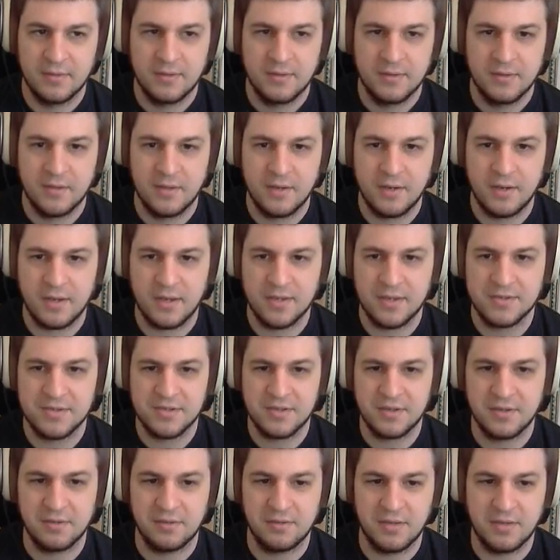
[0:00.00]
Okay,
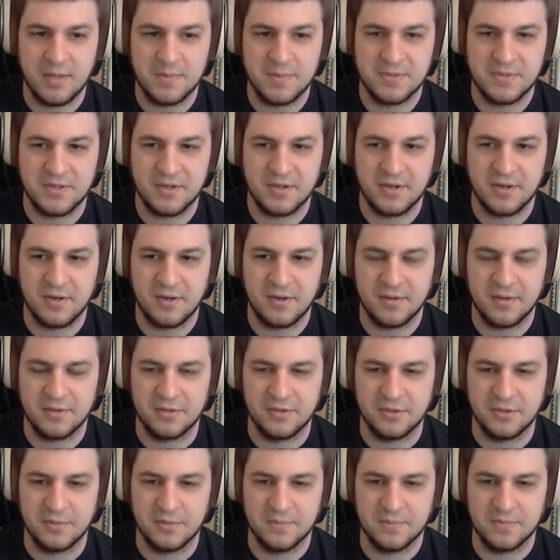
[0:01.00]
so Libster
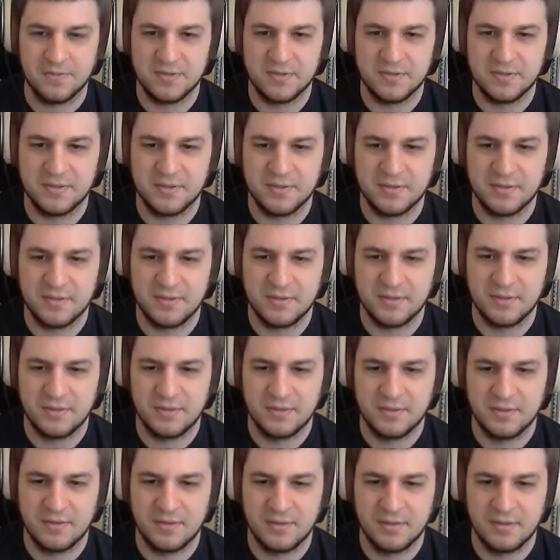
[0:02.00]
dupes,
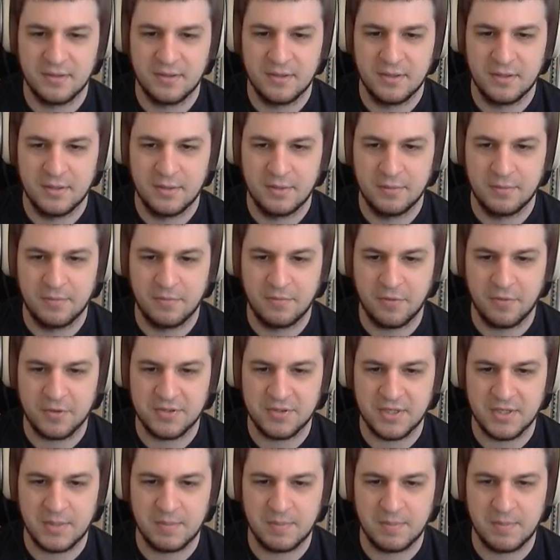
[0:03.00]

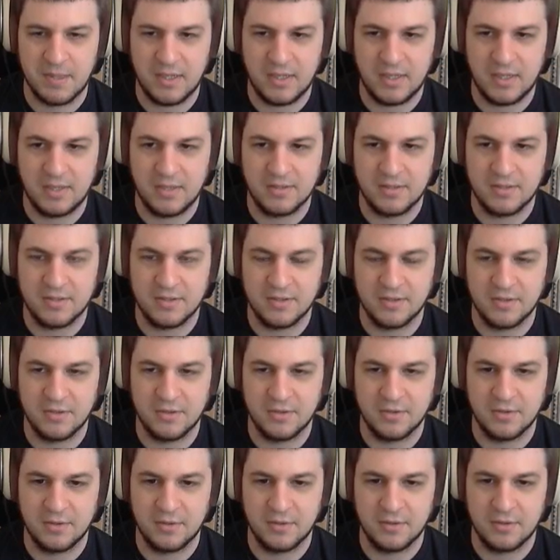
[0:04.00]
forcing me
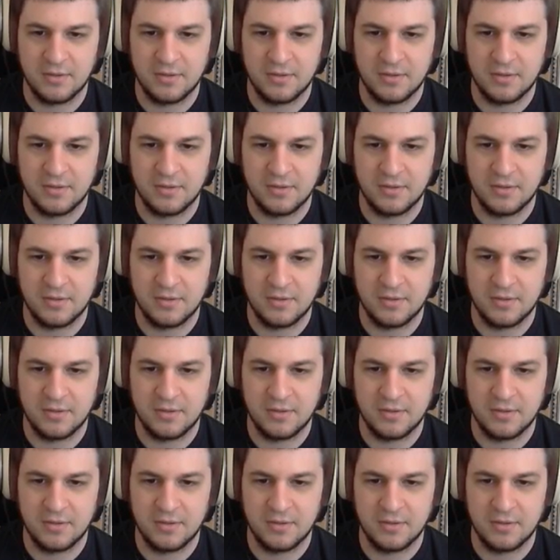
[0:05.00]
to...